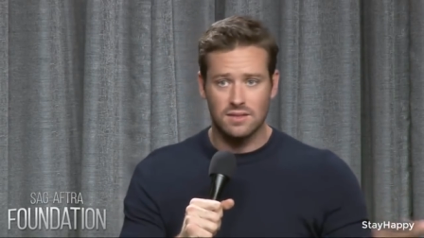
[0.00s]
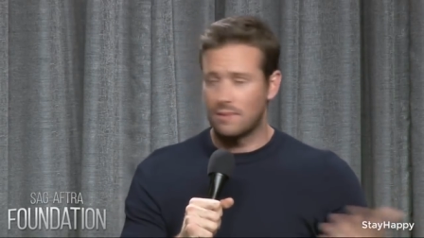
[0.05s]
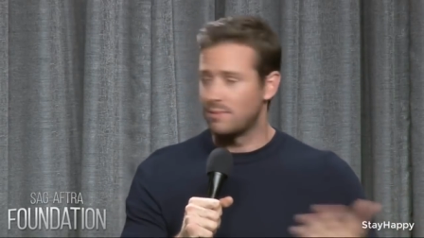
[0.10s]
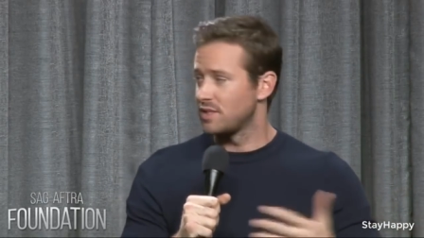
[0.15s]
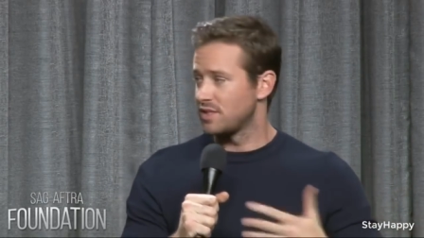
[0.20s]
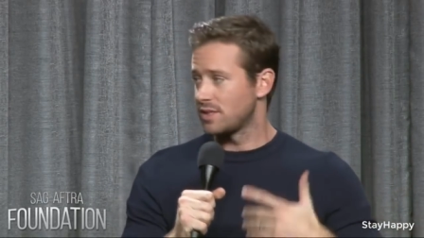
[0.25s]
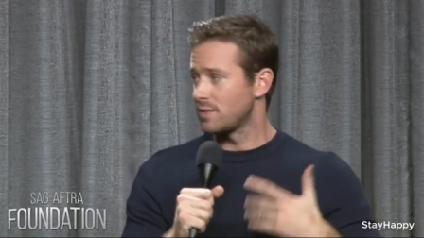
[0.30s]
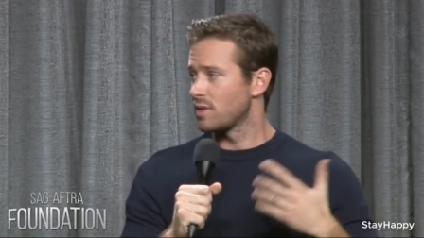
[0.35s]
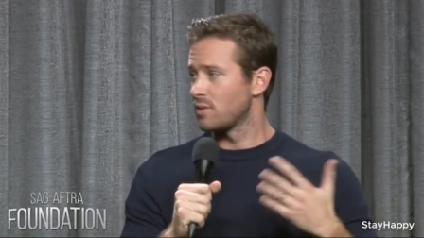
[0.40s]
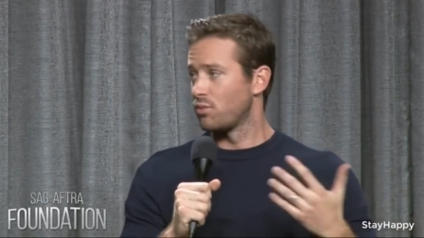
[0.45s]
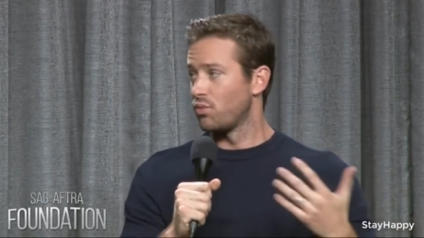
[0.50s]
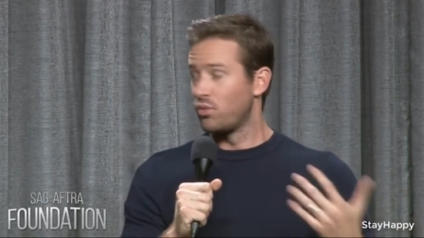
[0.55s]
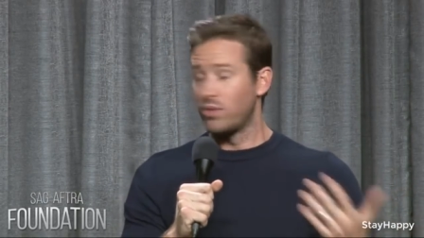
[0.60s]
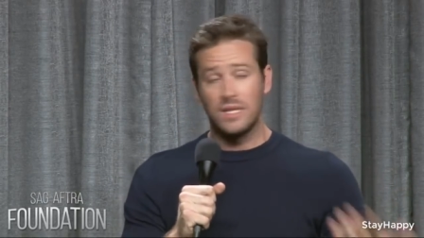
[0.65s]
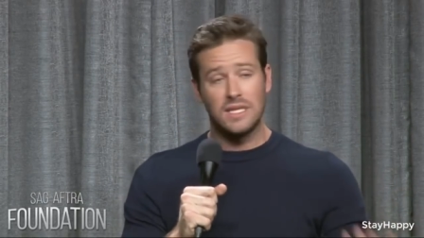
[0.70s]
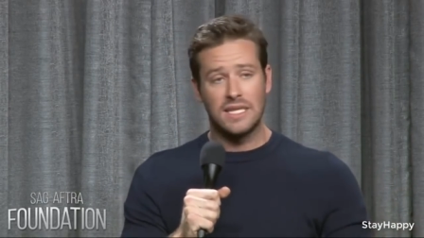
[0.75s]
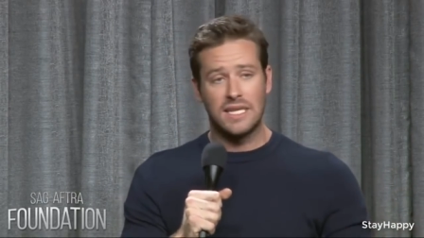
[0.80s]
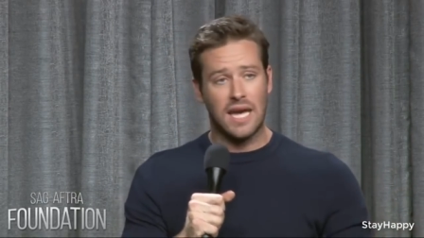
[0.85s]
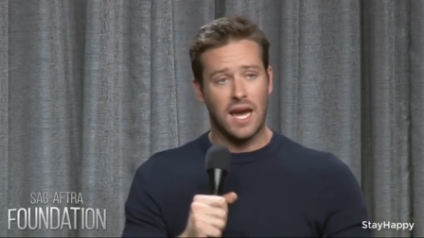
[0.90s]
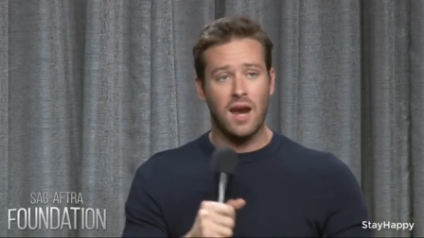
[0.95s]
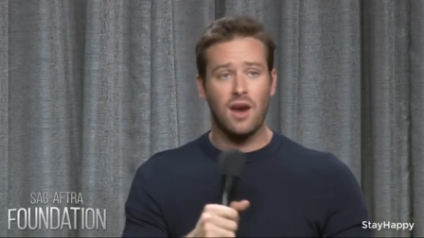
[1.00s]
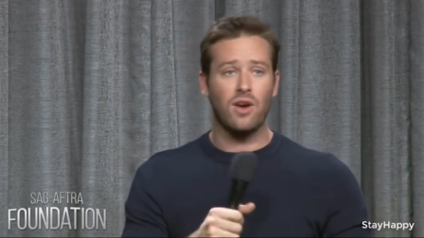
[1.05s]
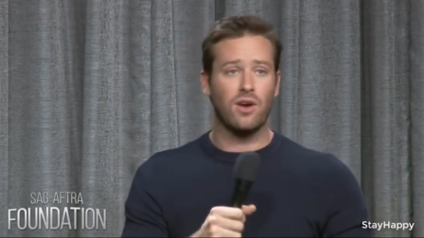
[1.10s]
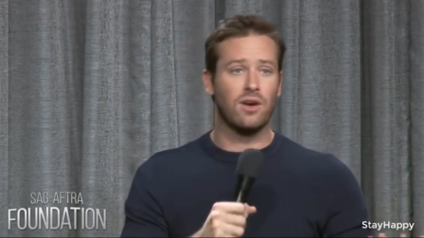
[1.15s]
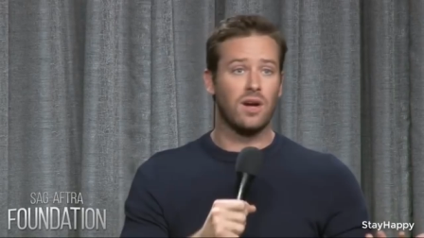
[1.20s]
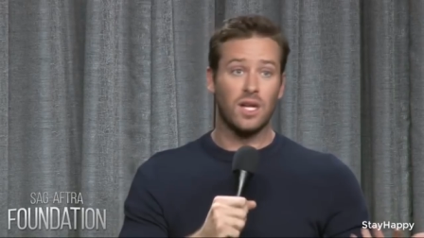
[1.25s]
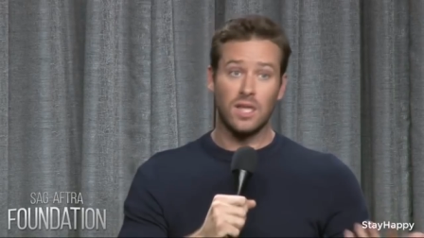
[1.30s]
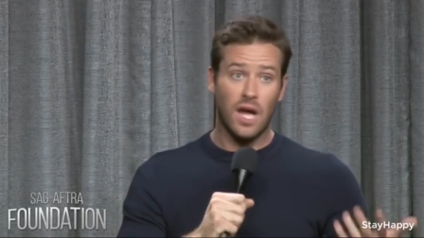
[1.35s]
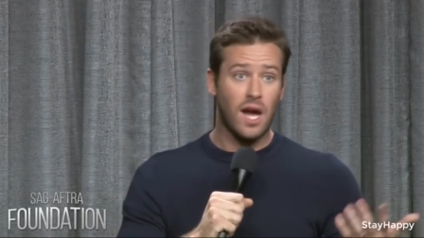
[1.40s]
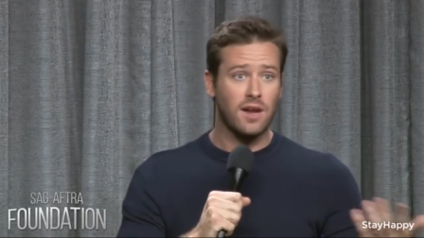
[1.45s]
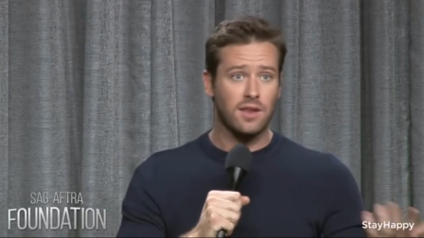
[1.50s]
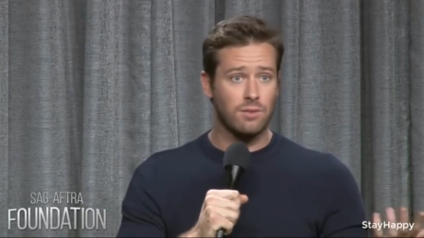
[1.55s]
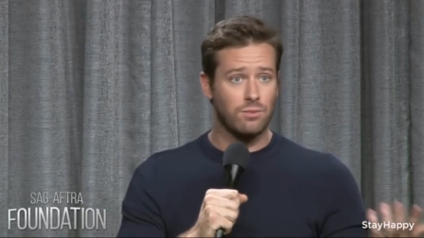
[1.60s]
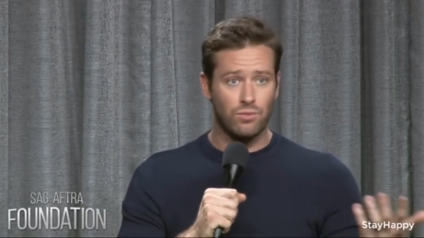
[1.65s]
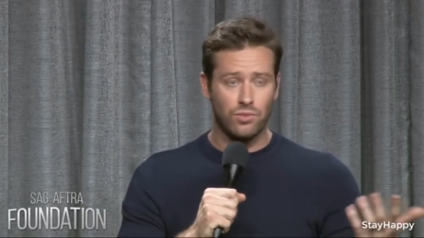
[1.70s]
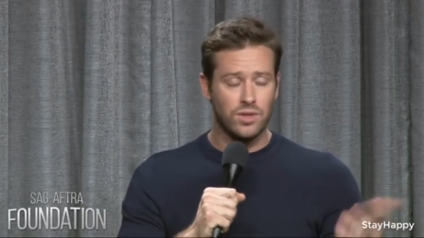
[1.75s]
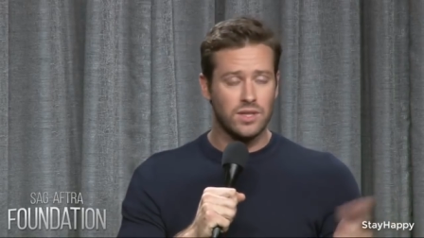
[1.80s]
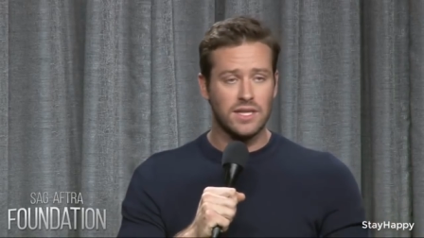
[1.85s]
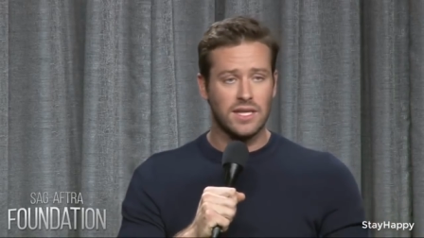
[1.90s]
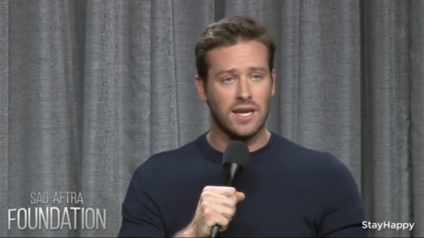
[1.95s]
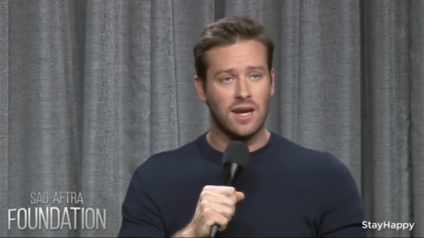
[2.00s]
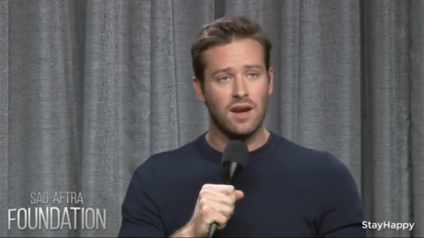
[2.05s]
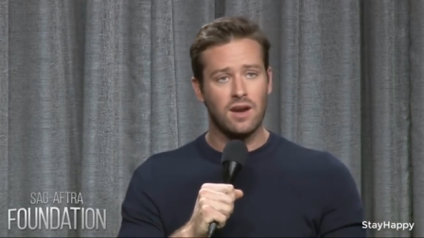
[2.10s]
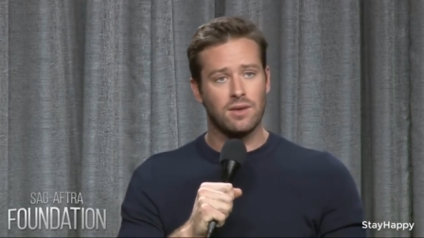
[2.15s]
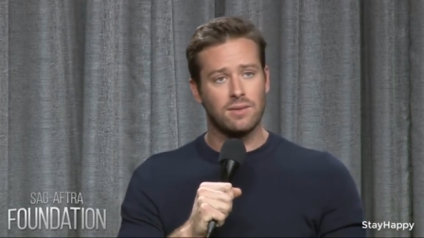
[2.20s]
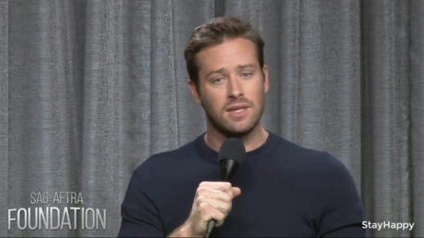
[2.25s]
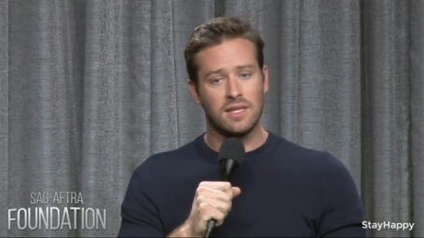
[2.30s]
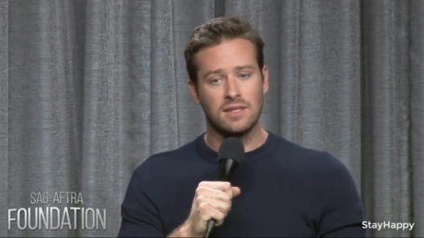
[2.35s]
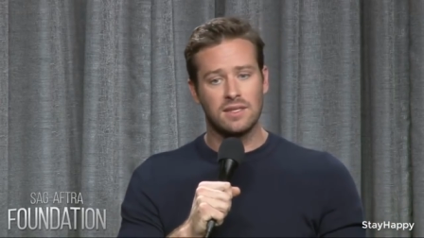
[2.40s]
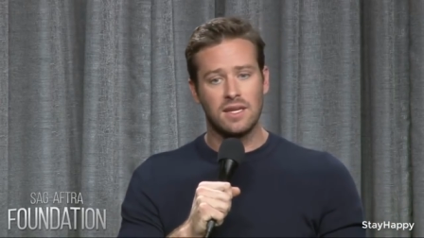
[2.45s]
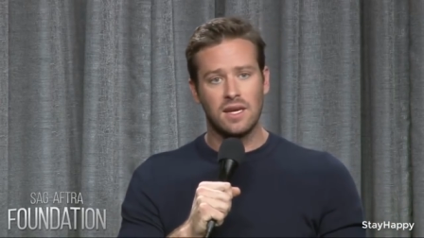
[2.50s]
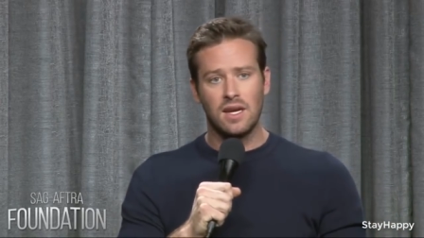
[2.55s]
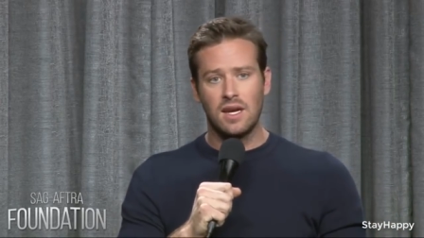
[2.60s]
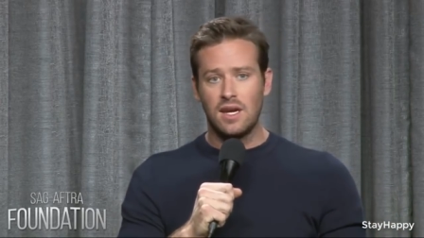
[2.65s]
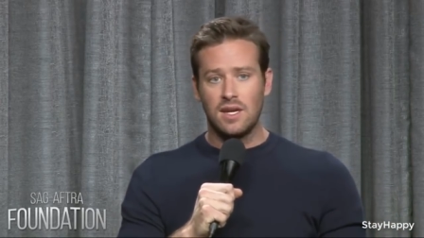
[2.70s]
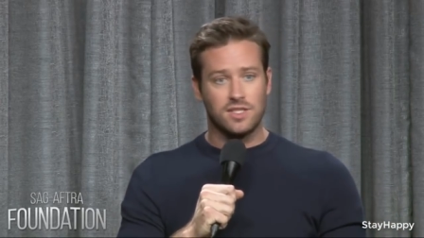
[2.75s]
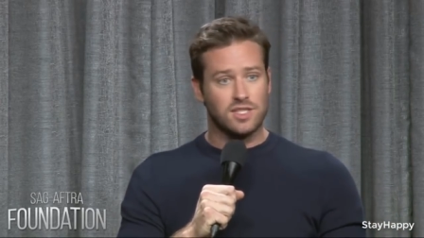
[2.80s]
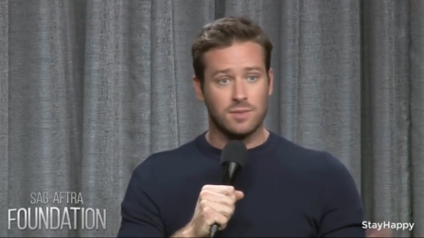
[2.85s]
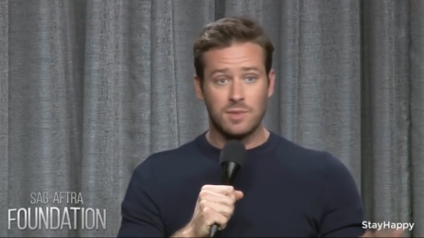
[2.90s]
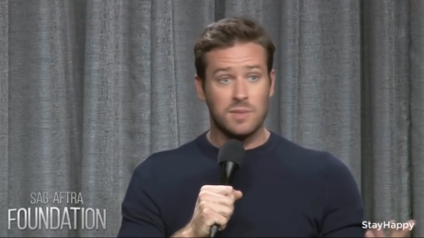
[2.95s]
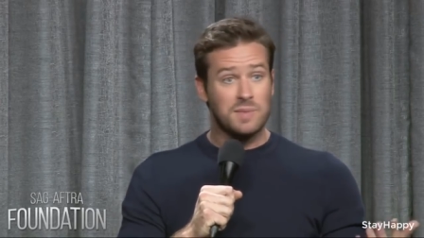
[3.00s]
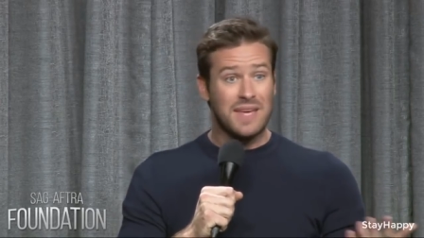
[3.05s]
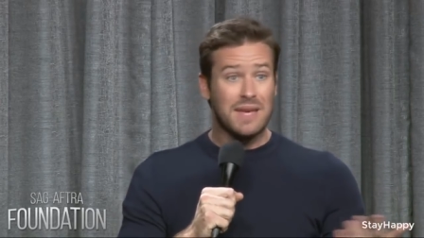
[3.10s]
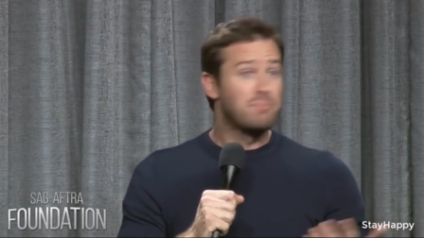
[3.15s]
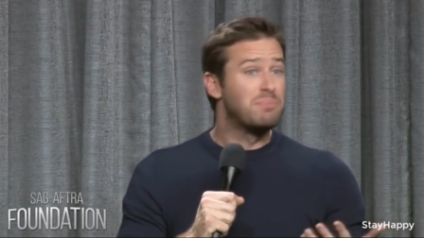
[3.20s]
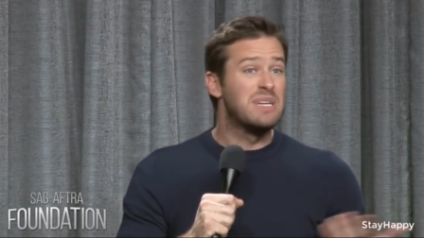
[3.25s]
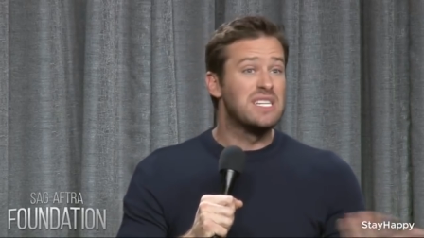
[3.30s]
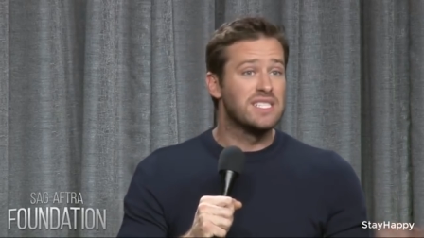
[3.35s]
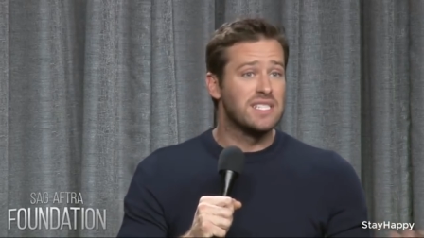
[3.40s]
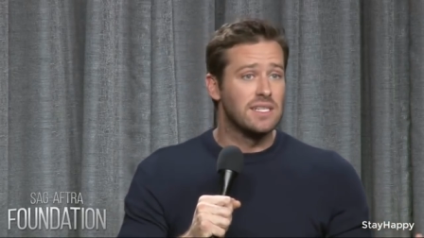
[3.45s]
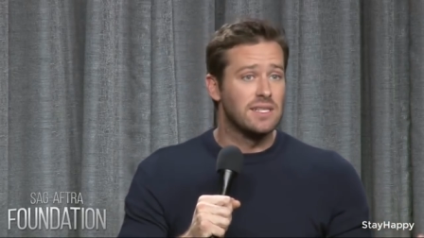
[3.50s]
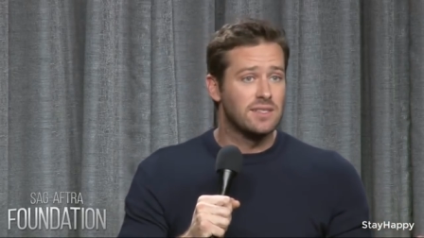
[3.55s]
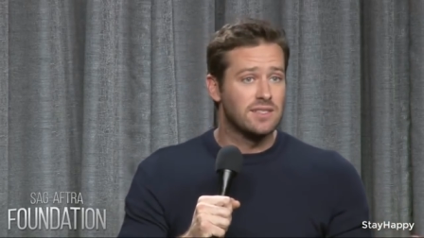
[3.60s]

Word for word: I mean, some of them really care. A lot of them really care. And then some of them get busy.